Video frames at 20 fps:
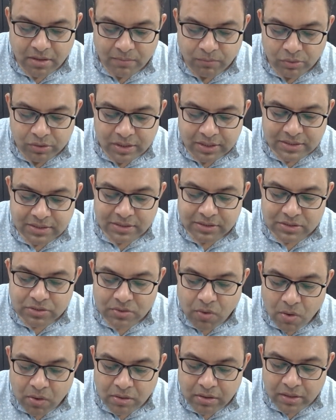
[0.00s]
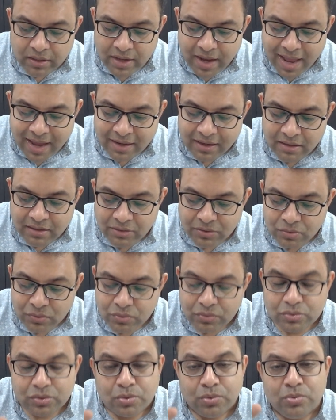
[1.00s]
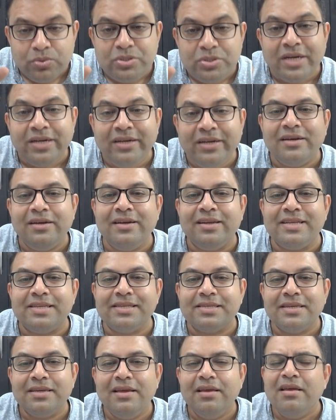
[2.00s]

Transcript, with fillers: Buddha says conquer anger through, through gentleness.